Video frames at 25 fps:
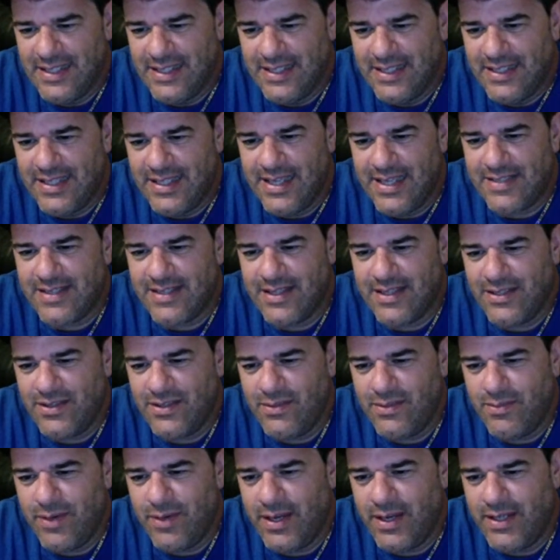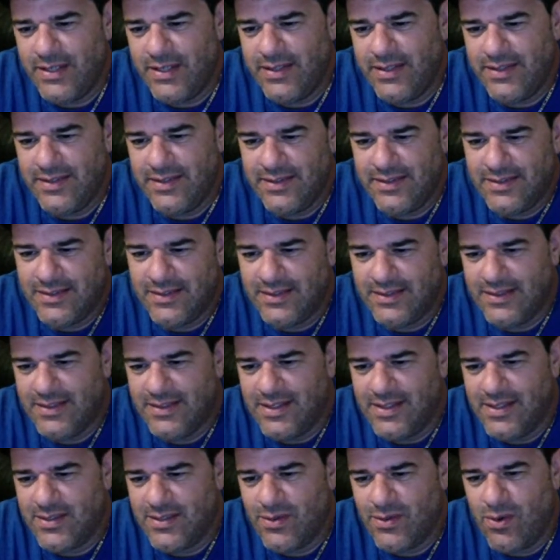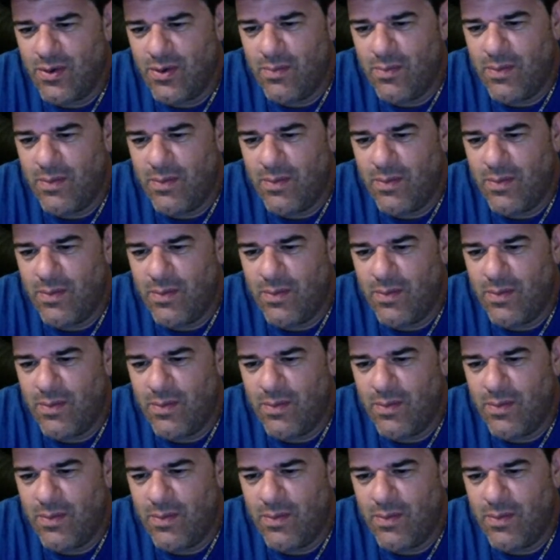Yes, I do, Brandy. It's called